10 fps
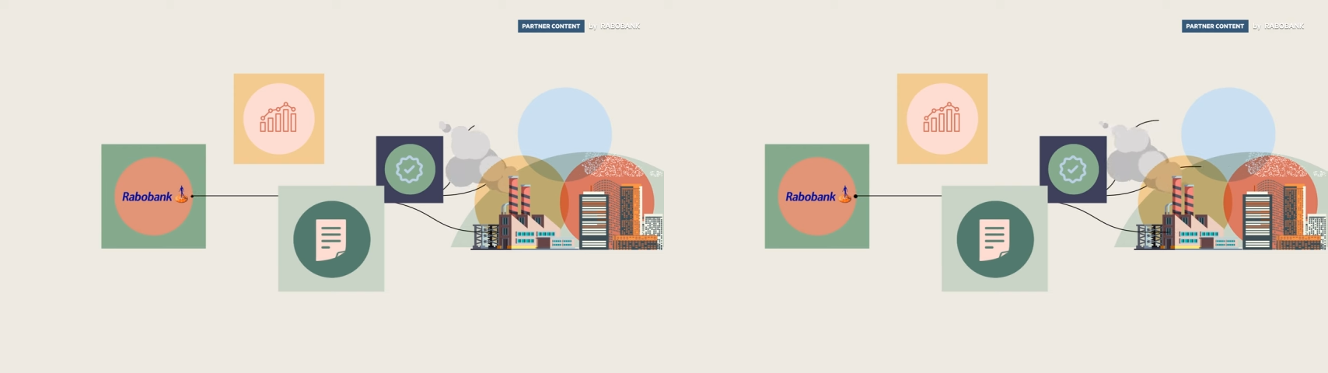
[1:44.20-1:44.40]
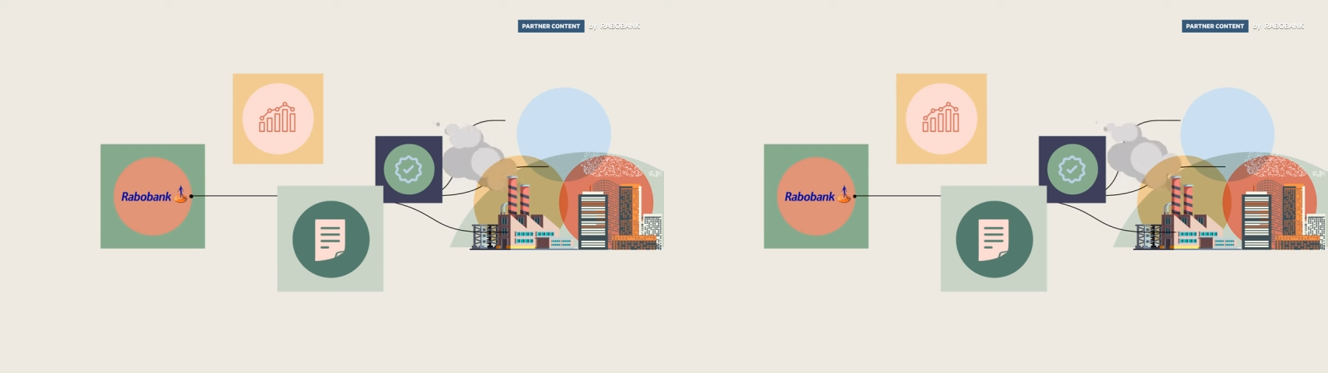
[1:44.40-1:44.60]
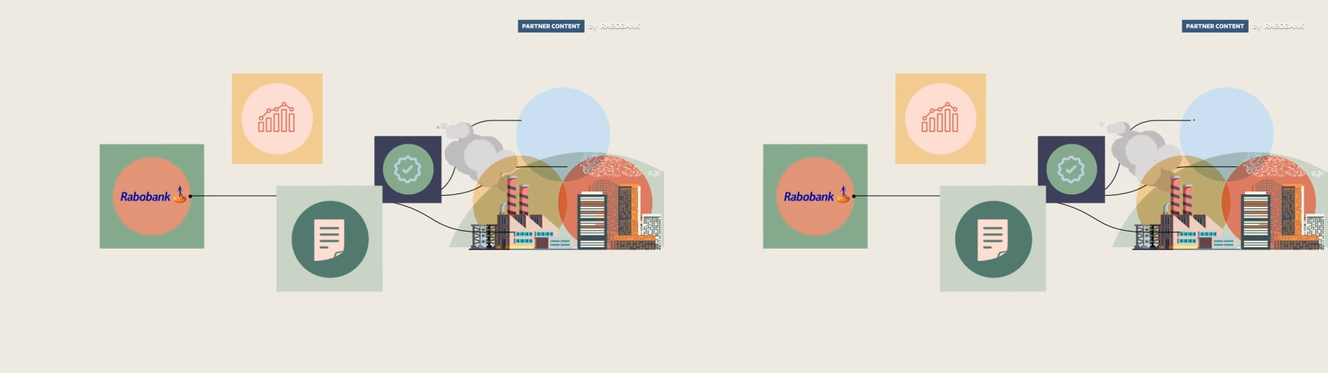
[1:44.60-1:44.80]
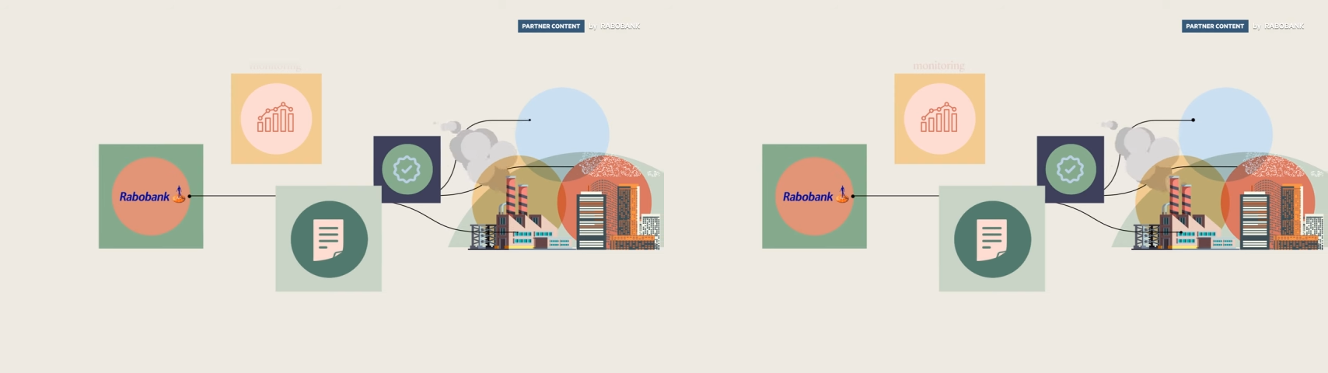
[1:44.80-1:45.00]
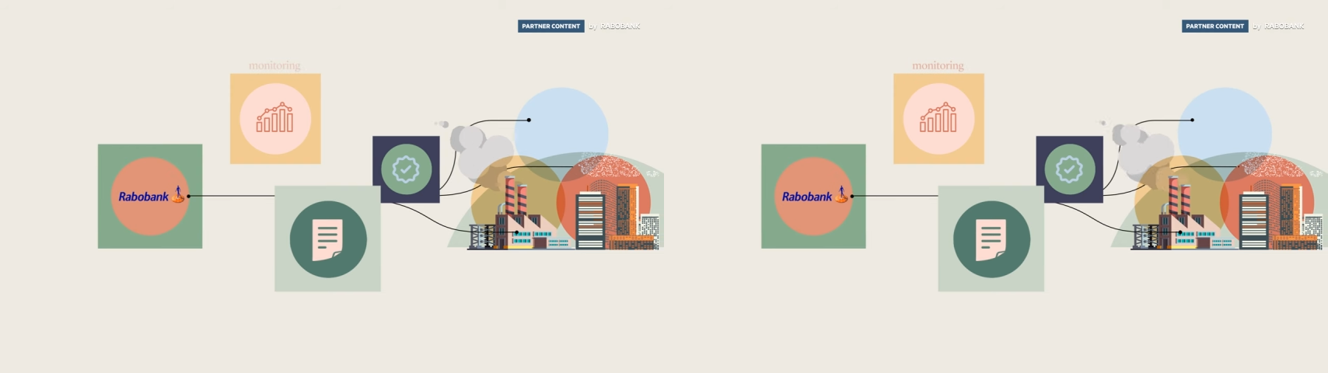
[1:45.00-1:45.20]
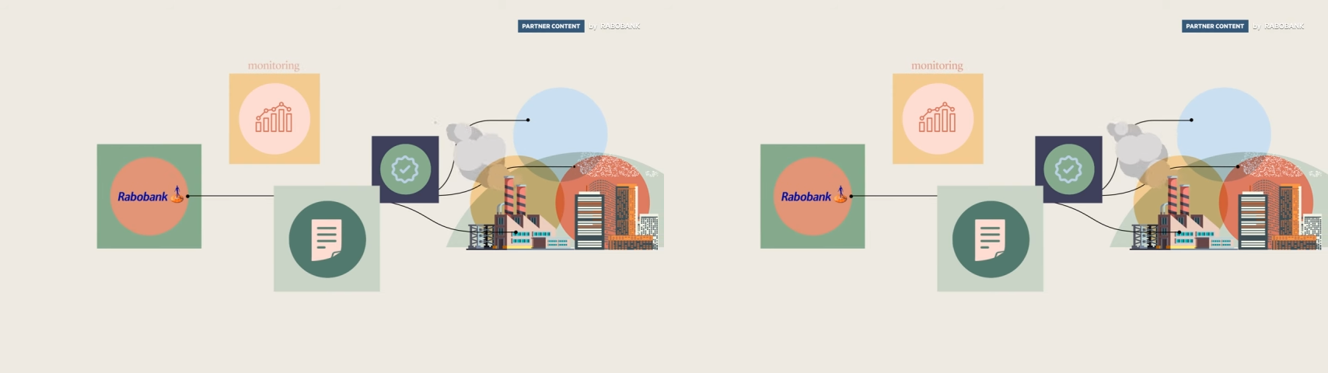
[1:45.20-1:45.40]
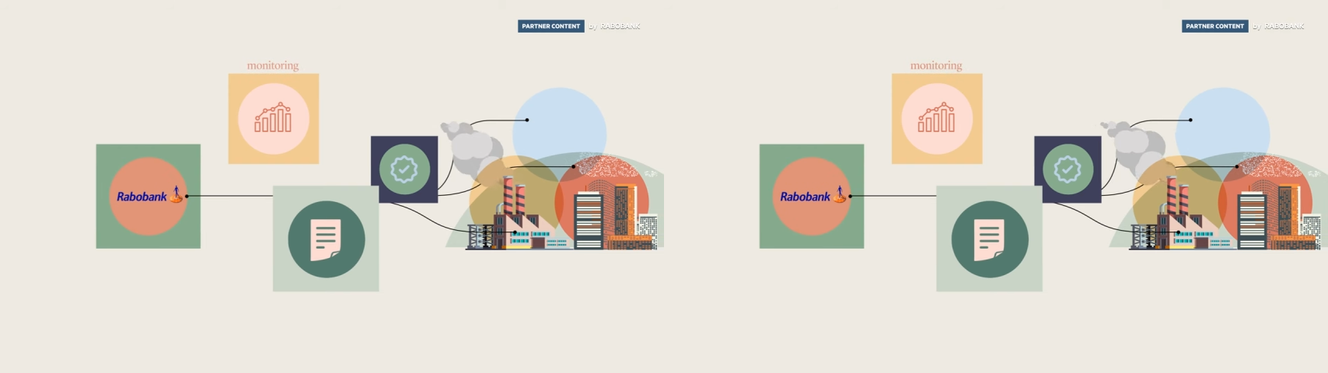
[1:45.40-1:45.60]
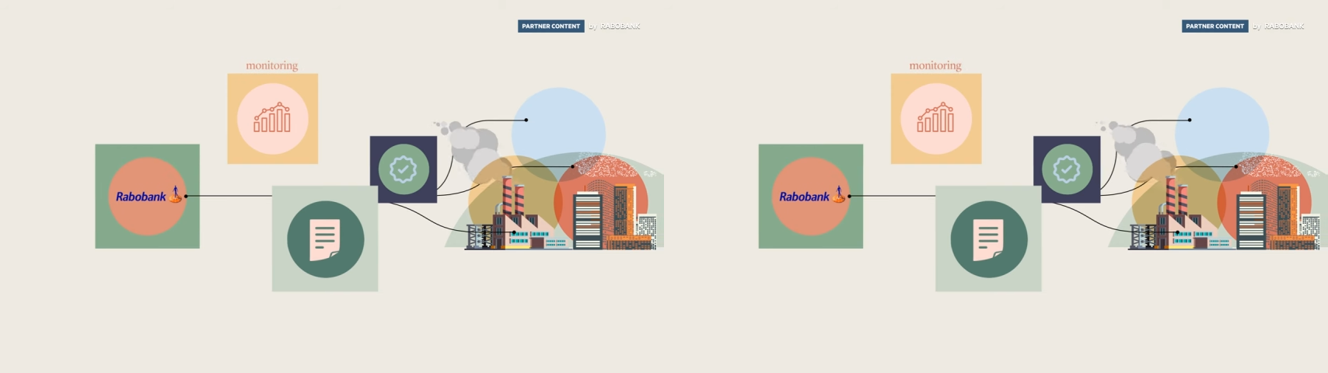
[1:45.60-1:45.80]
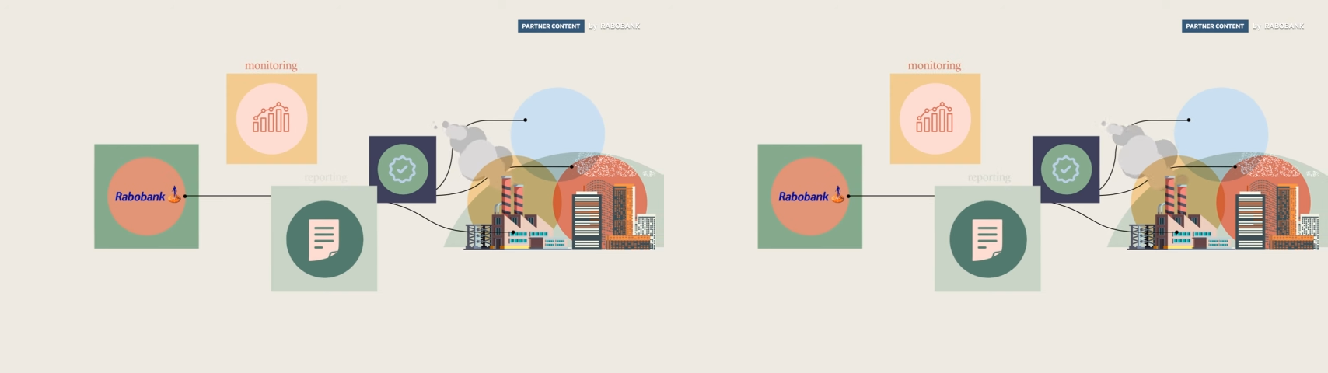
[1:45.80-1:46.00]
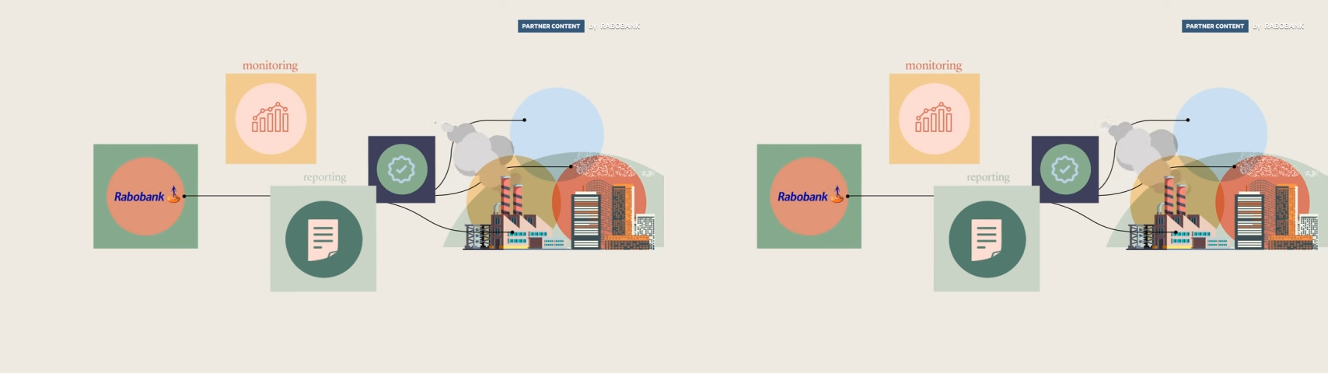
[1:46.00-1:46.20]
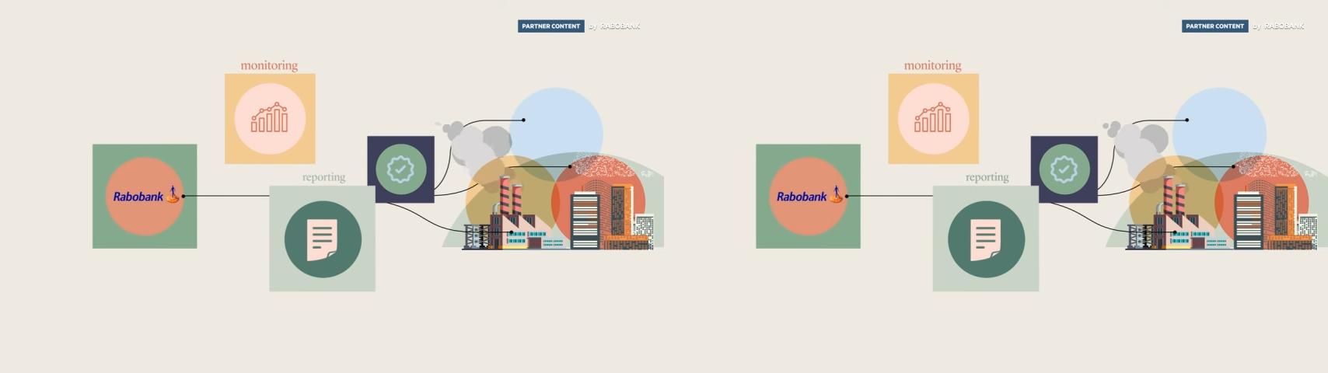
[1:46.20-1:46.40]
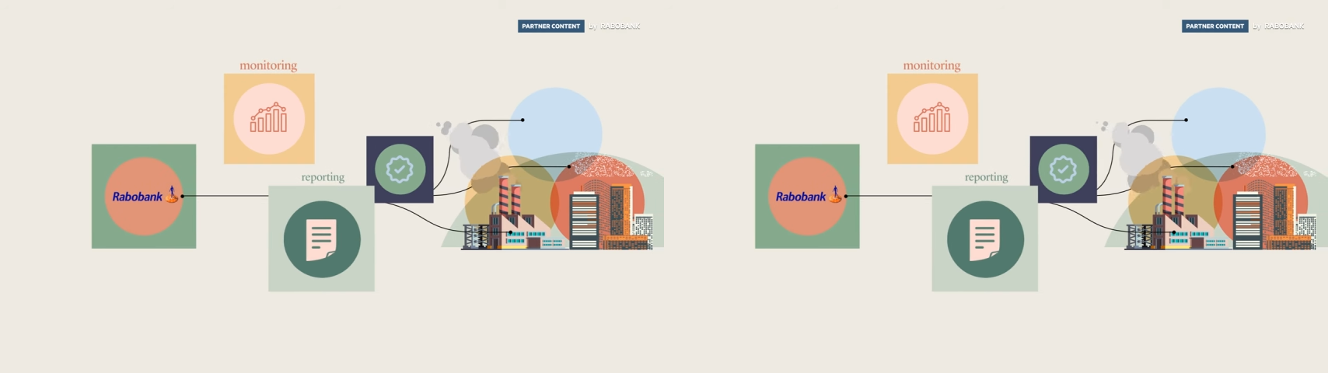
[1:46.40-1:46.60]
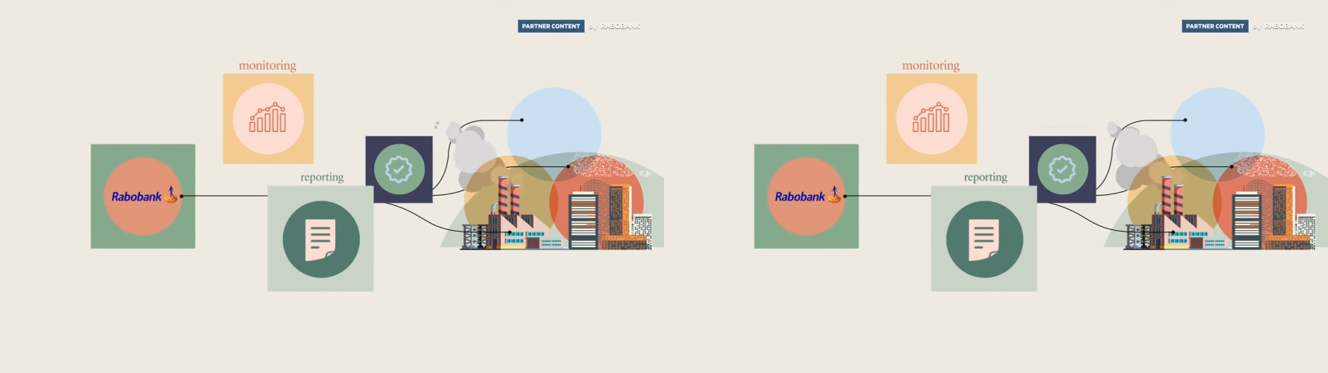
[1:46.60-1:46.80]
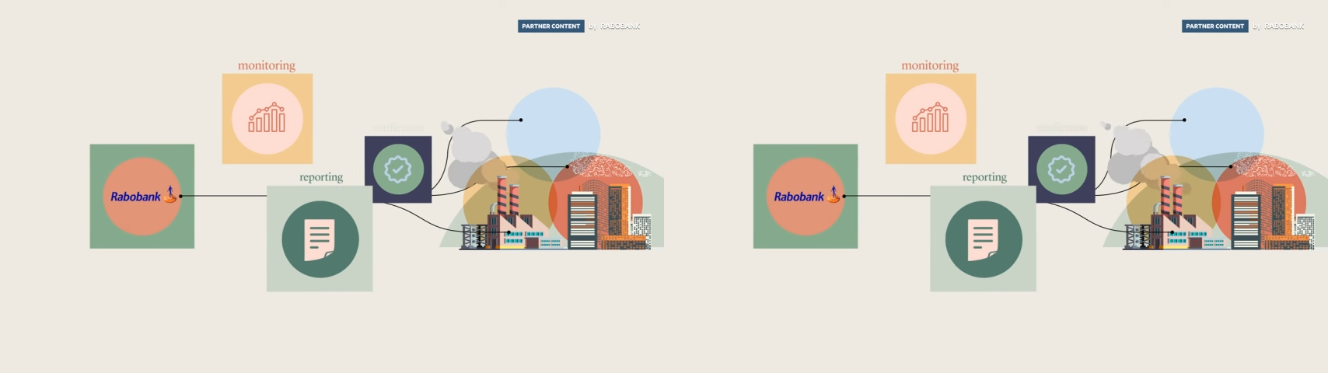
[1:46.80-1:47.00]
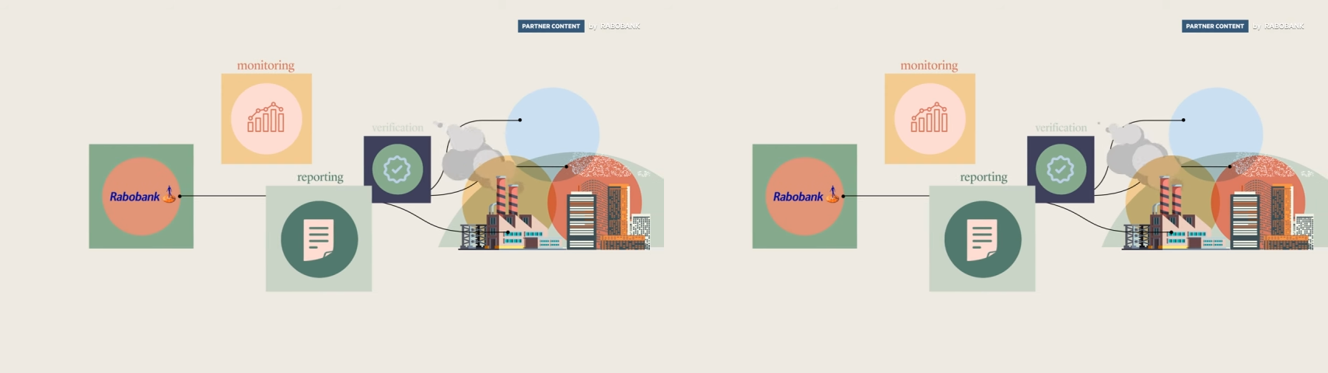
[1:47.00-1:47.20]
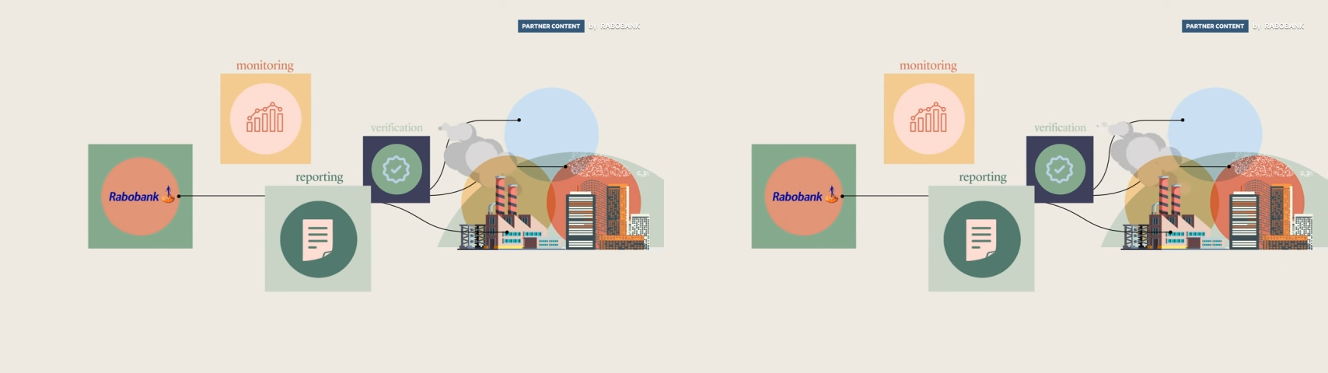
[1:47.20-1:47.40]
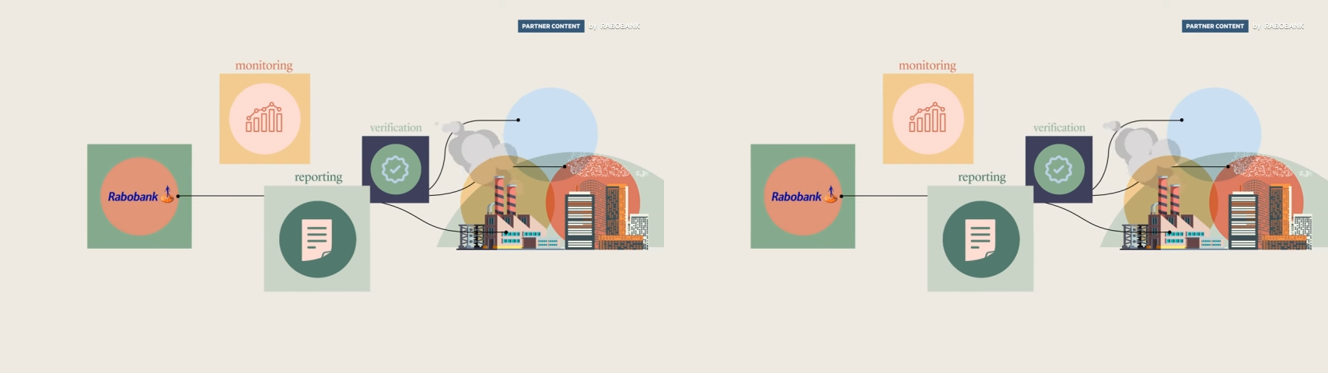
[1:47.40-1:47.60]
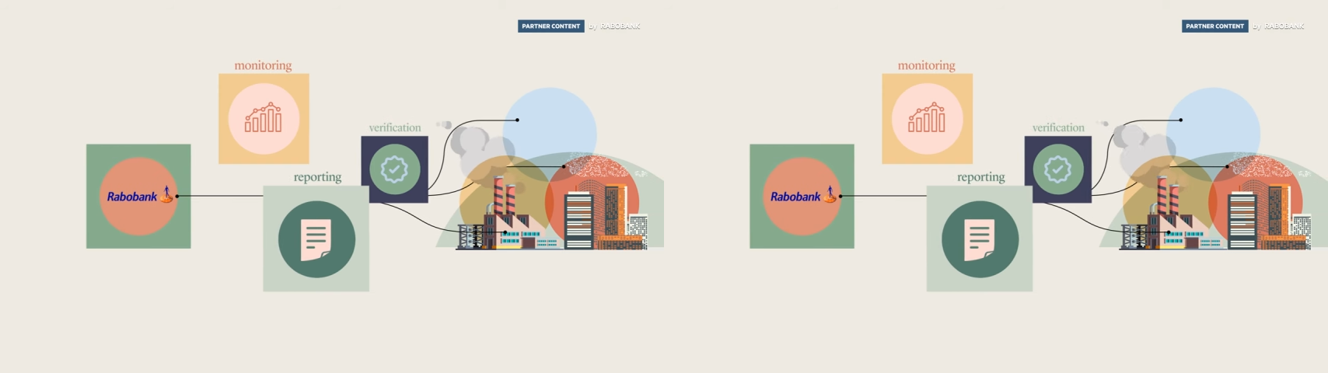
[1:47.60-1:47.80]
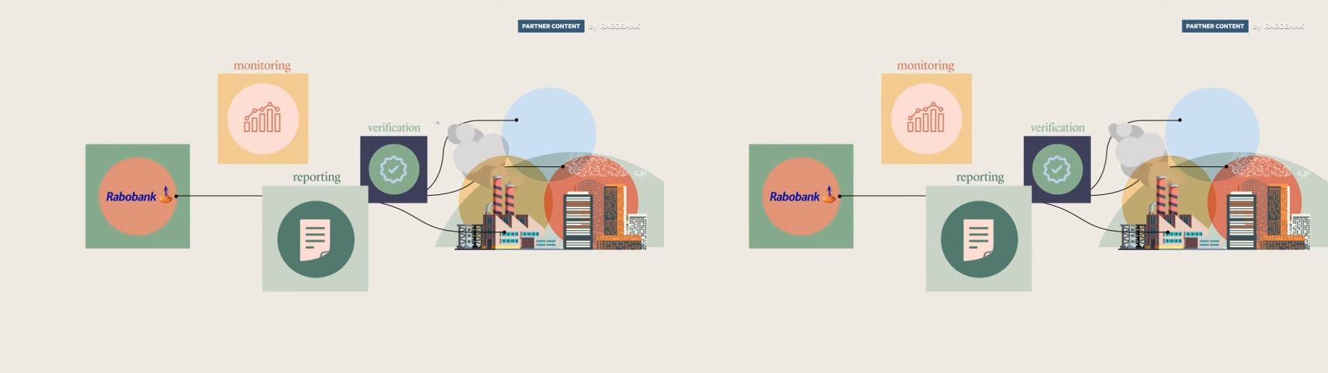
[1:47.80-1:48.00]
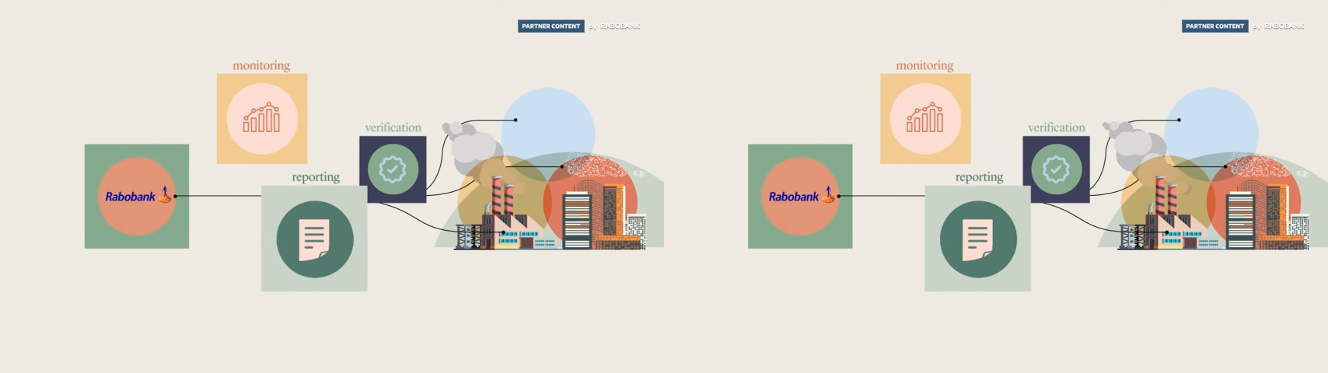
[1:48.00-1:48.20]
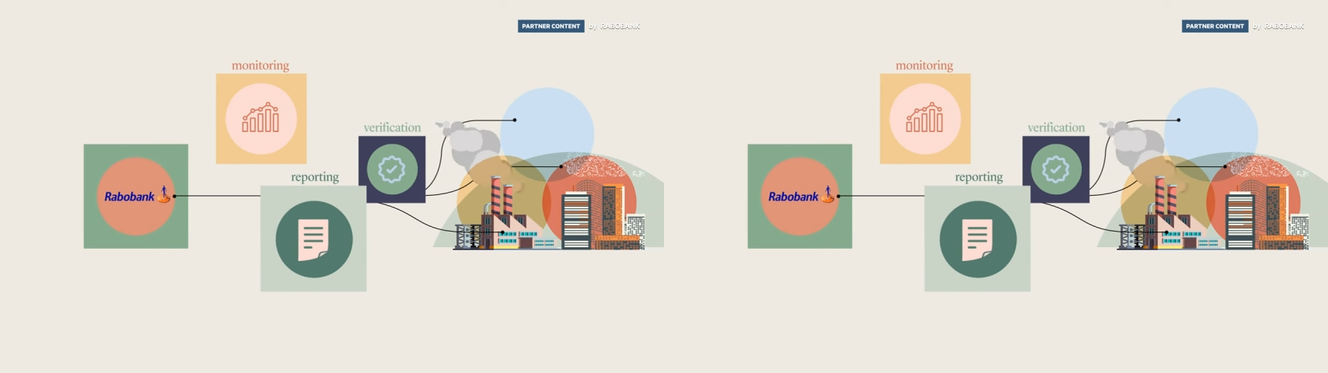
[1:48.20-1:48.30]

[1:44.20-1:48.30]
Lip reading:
No face is visible, so there are no lips to read.